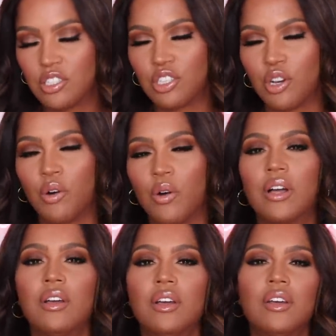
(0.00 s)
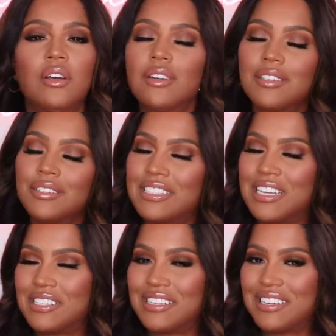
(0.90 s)
So
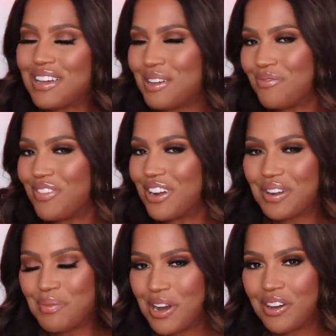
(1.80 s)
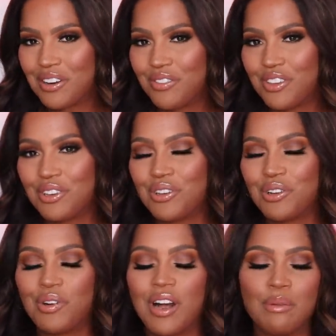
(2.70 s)
Desi, I'm very proud of
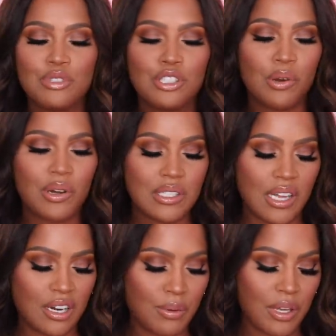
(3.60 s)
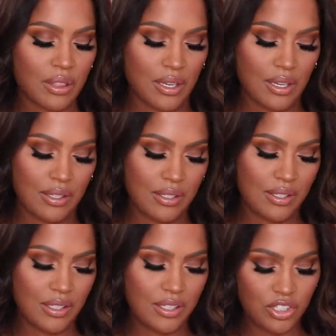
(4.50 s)
you. I'm so excited about this.
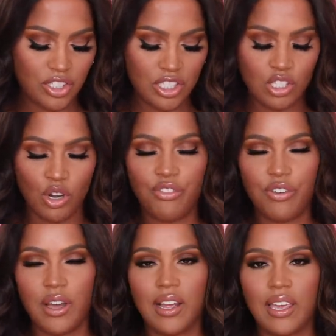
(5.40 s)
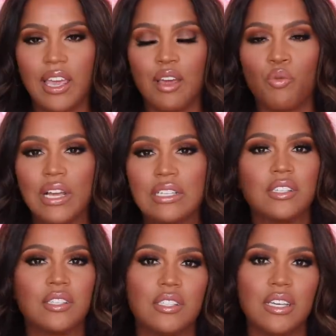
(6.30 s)
This is just so fun. I can't wait
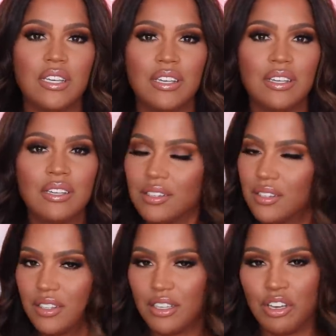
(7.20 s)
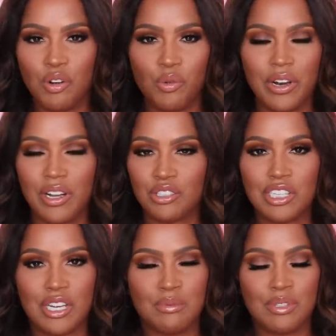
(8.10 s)
to see, you know, what else
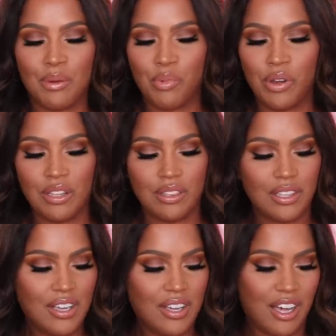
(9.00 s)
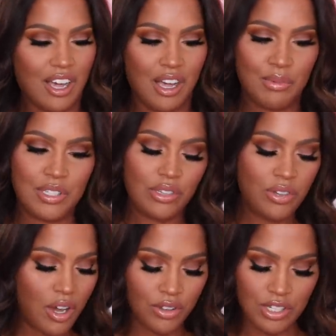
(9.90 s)
she comes up with because um, you
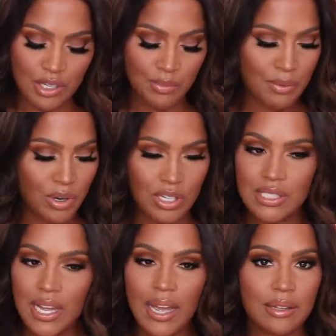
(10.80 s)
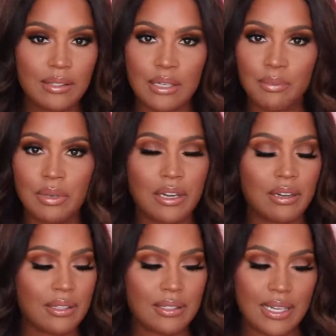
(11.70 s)
know there's gonna be more styles up in
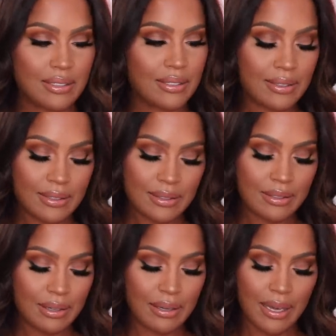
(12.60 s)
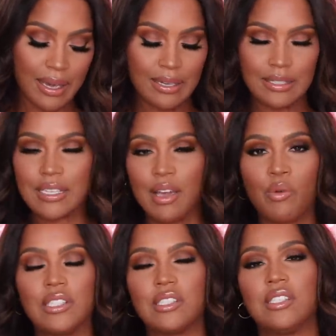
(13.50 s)
here. There, eh, okay, I just can't
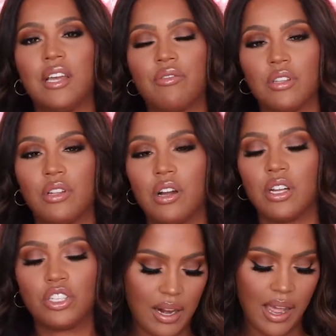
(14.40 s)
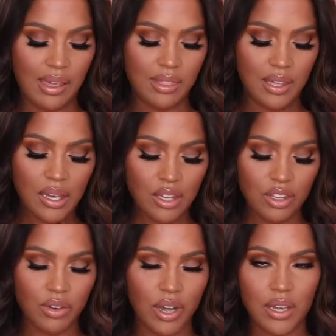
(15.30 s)
wait to see every launch. And I think
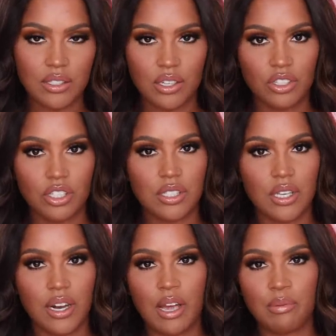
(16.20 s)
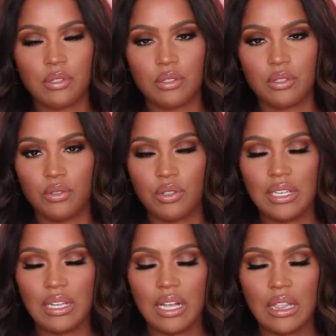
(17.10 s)
you guys are just gonna
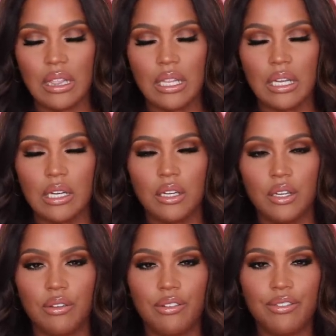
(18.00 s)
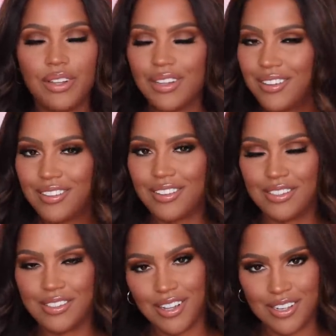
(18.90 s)
absolutely love
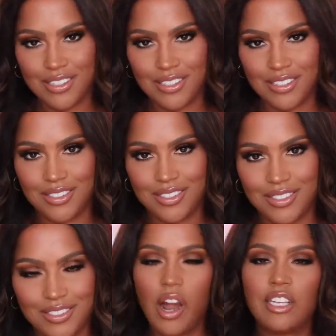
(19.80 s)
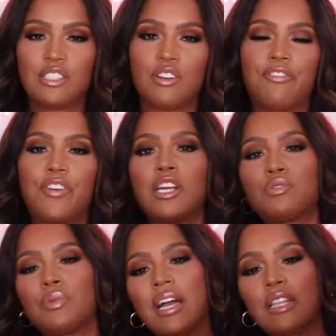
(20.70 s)
these glasses. All right, so
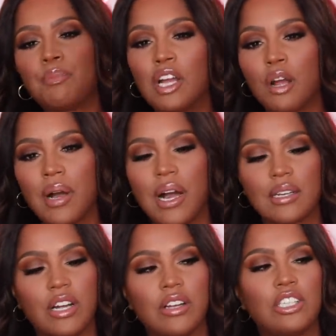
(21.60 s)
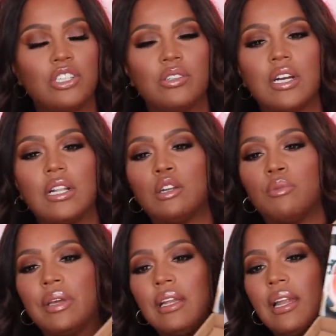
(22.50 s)
first we got the PR box. I already showed y'all a little
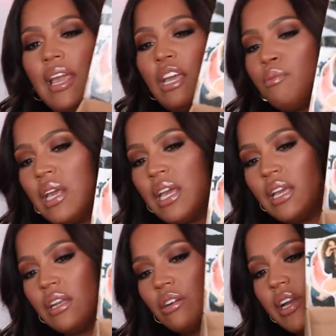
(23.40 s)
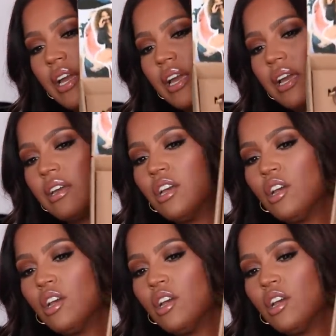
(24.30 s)
bit. Handmade, okay?